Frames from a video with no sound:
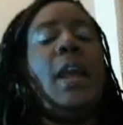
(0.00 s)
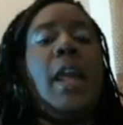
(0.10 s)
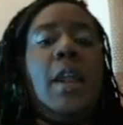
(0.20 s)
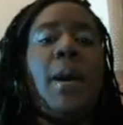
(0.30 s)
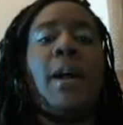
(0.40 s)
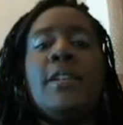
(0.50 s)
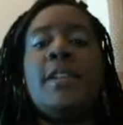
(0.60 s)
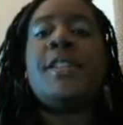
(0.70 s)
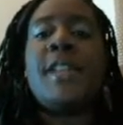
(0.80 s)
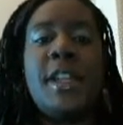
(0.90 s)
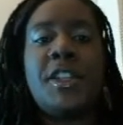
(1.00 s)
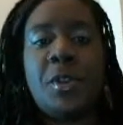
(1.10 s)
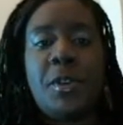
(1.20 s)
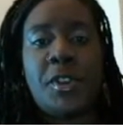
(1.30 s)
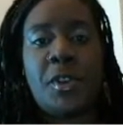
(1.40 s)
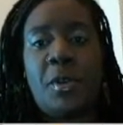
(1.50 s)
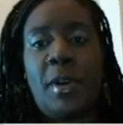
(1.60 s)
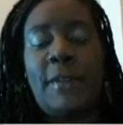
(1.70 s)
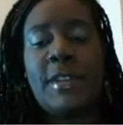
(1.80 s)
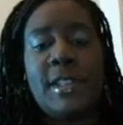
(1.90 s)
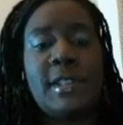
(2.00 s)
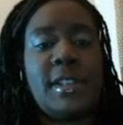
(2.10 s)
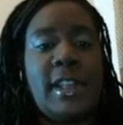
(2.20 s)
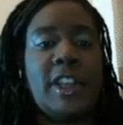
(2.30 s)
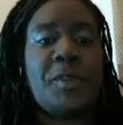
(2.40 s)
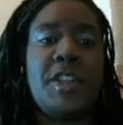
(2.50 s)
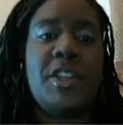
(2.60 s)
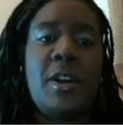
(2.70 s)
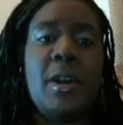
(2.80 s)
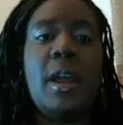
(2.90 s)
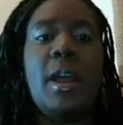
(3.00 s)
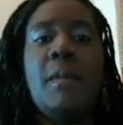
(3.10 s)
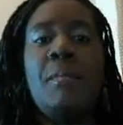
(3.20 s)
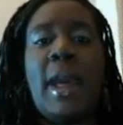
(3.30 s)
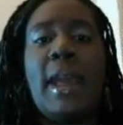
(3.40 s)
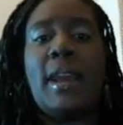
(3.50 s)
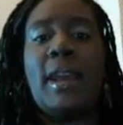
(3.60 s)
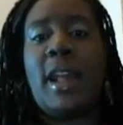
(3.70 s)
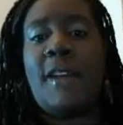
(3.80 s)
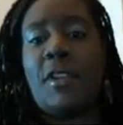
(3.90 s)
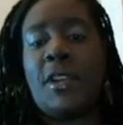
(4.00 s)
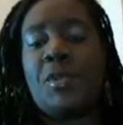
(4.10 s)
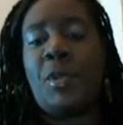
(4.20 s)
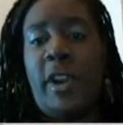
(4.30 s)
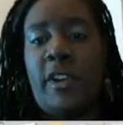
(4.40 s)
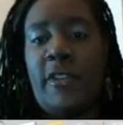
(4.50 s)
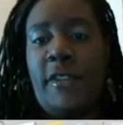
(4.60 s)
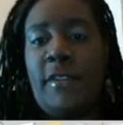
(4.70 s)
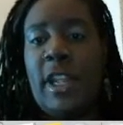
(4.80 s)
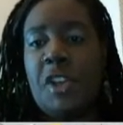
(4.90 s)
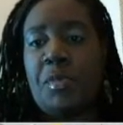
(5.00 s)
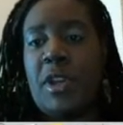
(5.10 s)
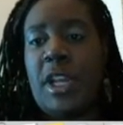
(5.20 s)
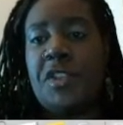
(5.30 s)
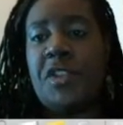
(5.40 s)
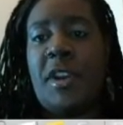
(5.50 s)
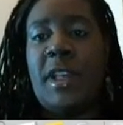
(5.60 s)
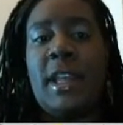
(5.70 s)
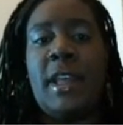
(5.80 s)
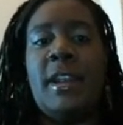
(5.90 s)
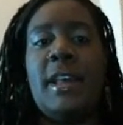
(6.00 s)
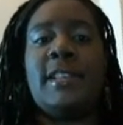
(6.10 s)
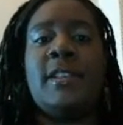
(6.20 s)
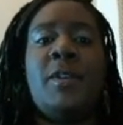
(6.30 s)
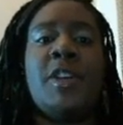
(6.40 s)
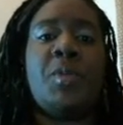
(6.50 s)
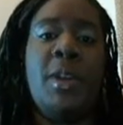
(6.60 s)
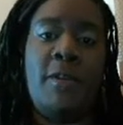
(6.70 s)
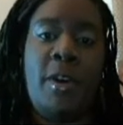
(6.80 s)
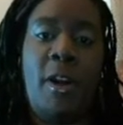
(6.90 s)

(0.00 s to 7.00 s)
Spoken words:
Anyway, let's get into it. So this is the sales page here. Bank an effortless $150 per day starting in as little as 24